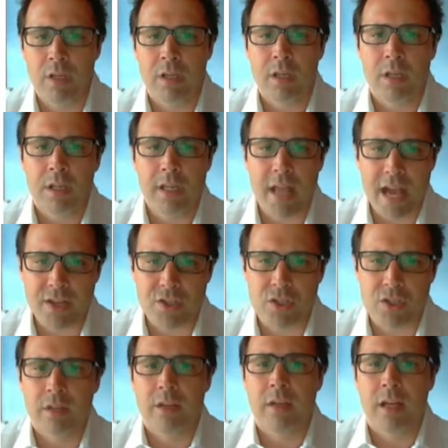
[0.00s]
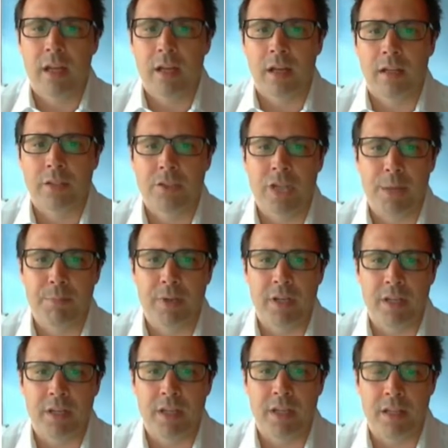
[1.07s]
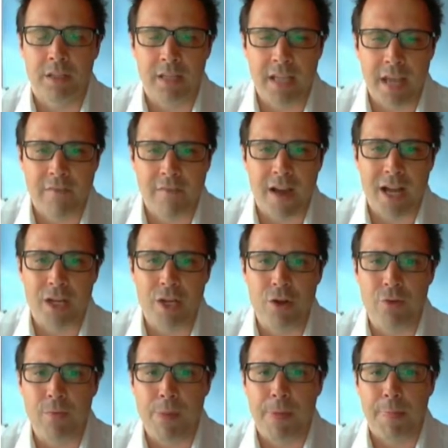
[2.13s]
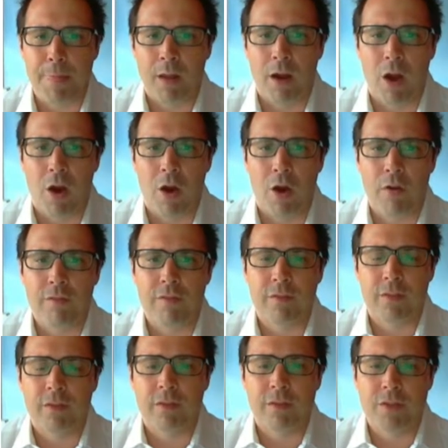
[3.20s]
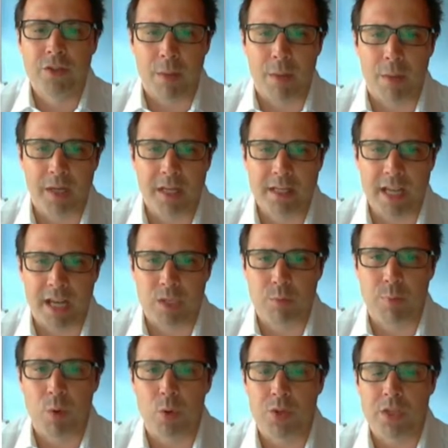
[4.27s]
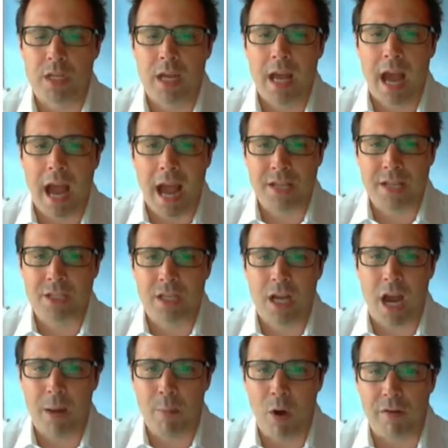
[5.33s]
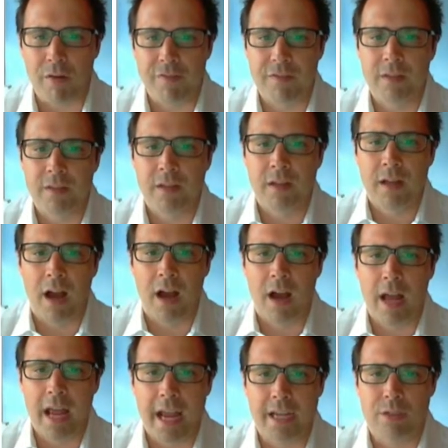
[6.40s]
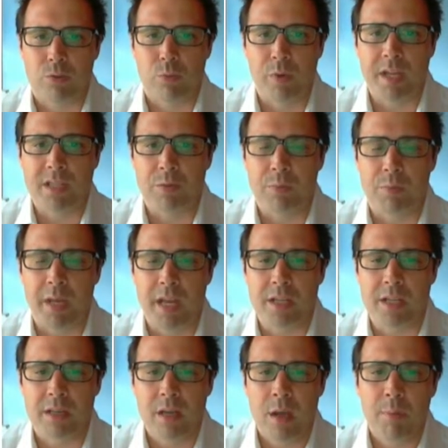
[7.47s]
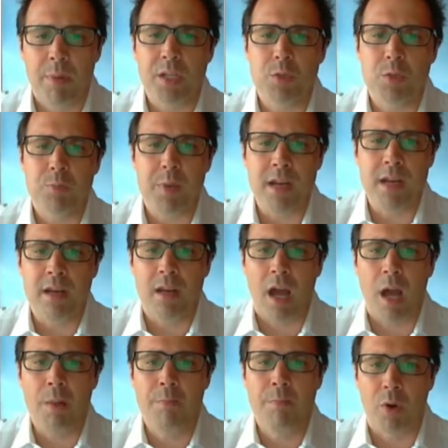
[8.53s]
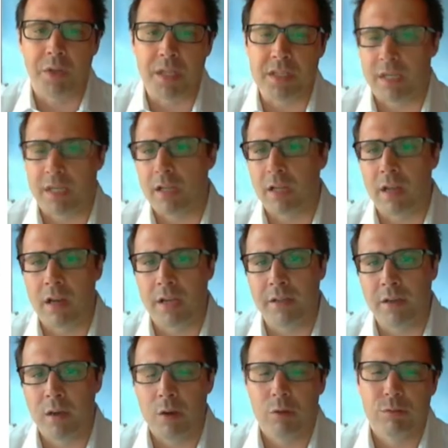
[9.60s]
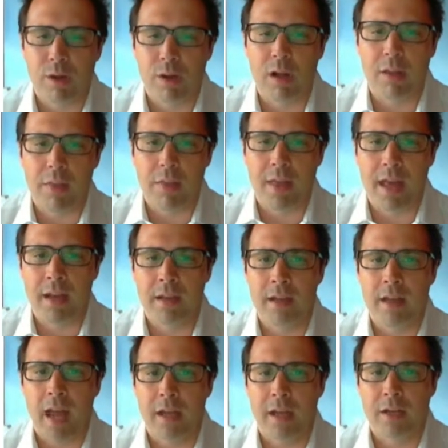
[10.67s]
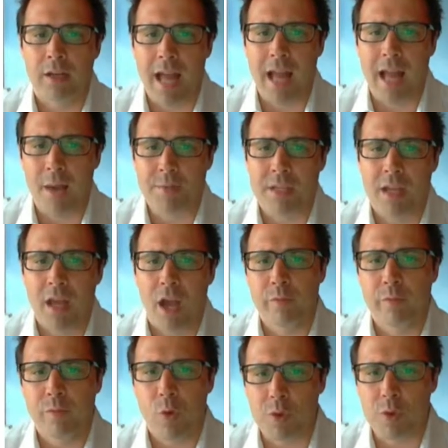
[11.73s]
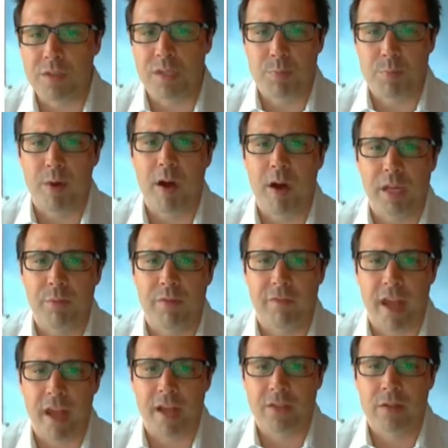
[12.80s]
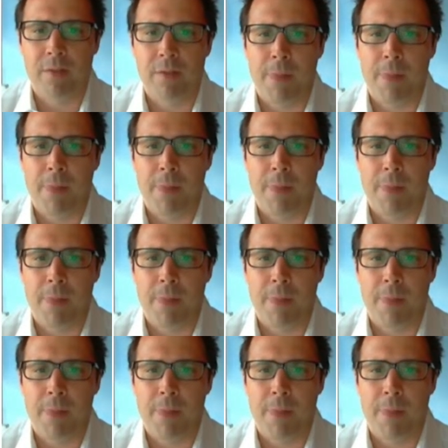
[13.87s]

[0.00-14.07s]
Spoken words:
Yes, the yen value of Japanese exports has come off its recent peaks, but it's been a modest decline rather than a collapse, and of course this partly reflects